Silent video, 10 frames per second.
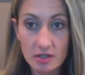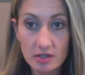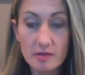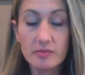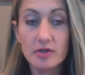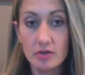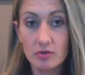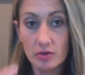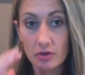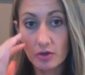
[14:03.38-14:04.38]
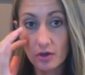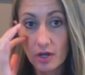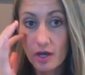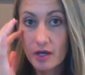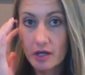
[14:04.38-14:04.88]
Here's something new to learn.
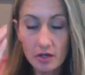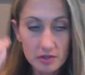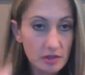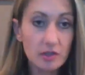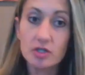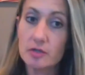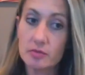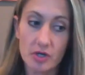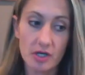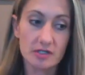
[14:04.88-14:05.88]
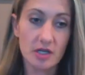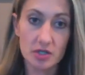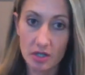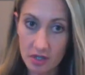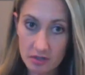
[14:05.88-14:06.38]
Here's a leadership training
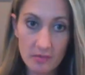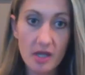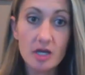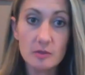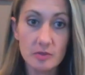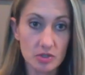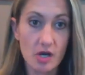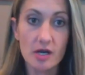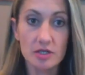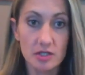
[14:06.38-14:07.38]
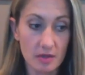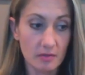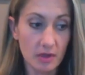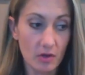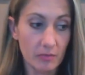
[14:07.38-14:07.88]
session. Here's a management strategy,
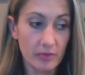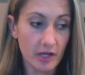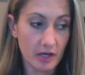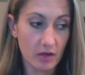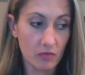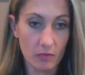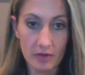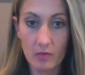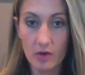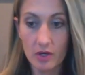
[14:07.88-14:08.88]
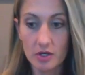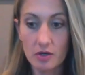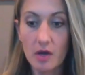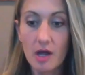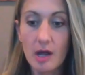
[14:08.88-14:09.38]
planning group that we're going to
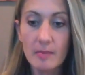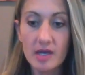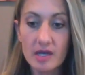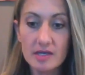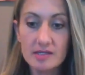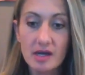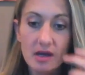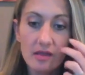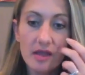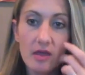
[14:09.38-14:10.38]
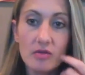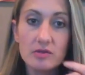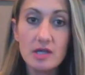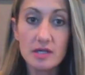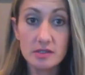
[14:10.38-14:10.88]
do. Because then
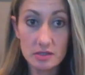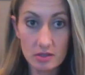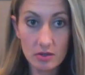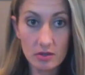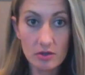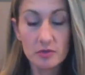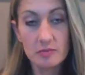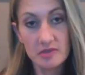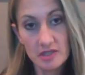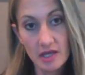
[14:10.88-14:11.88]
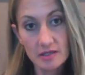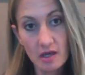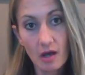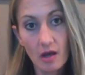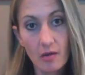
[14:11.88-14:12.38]
those lessons learned when the mistakes
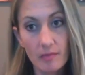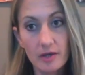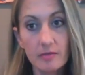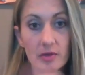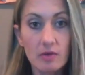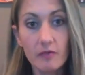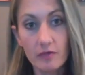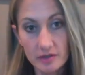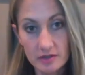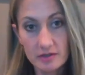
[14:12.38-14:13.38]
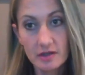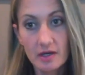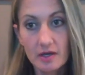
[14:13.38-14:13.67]
come can be referenced.